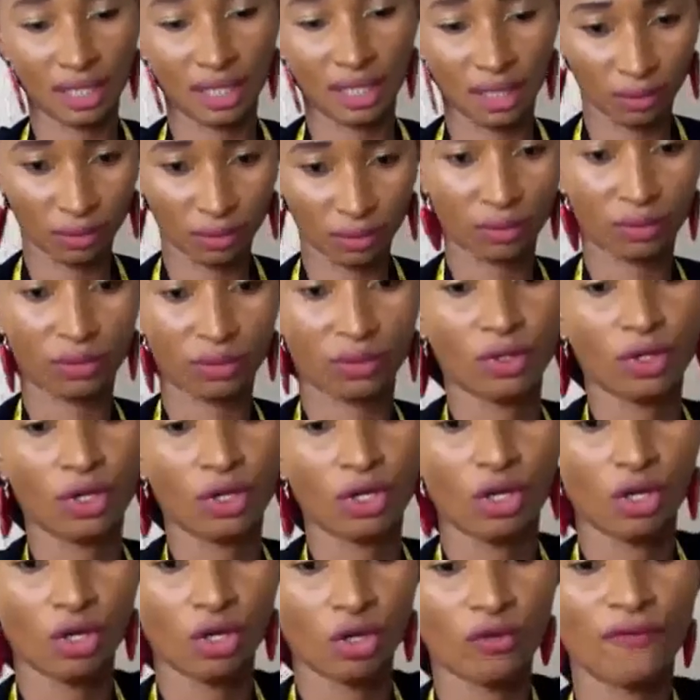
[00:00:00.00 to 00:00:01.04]
Now,
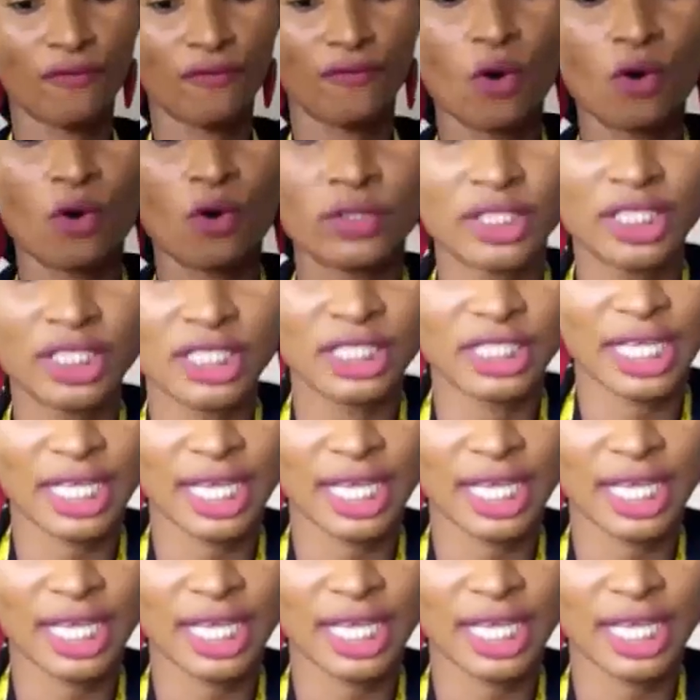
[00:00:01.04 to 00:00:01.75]
you fold this